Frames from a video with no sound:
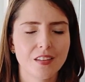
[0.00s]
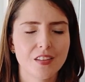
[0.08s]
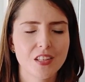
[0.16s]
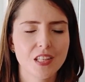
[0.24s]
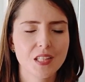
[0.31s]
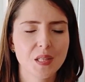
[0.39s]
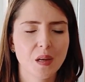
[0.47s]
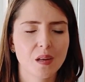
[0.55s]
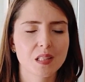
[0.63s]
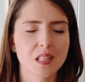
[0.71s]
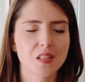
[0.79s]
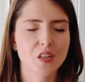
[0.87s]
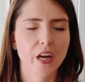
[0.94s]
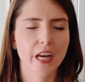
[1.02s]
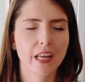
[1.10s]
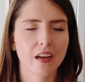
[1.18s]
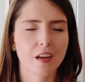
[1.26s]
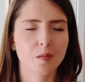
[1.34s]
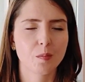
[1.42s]
Just
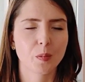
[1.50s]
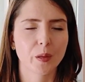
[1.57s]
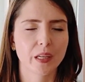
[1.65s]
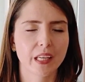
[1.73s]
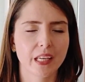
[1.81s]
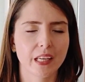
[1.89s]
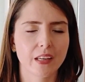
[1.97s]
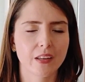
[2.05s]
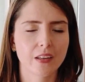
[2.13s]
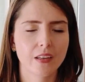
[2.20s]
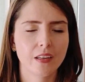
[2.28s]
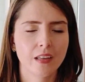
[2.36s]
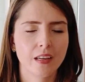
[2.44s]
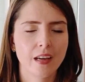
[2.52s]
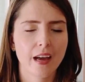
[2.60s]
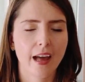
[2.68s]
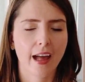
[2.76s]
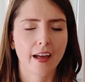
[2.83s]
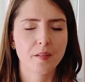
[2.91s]
concentrating on
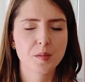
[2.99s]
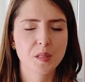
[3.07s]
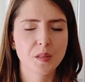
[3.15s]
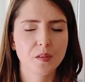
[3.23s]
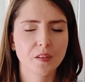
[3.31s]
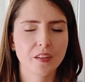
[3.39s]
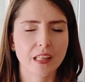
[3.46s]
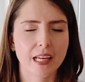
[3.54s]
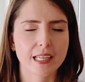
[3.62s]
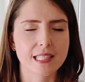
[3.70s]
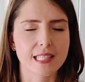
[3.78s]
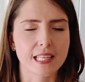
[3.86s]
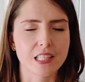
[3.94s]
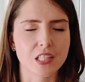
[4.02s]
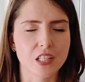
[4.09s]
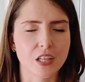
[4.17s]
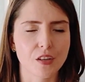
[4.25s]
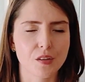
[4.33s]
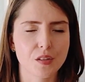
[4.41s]
bringing absolute
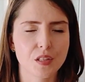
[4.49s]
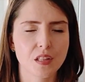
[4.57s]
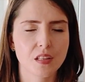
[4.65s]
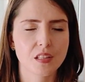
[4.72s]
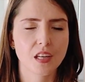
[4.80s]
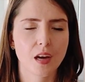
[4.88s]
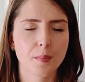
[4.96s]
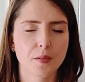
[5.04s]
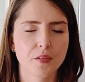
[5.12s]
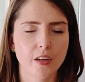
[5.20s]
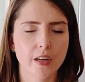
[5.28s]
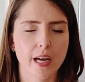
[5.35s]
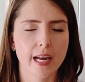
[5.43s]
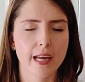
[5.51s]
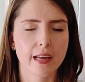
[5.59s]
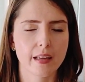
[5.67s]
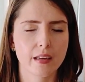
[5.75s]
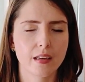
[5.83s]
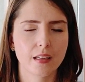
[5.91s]
relaxation to the top of your
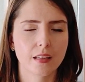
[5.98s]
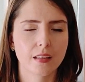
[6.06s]
head.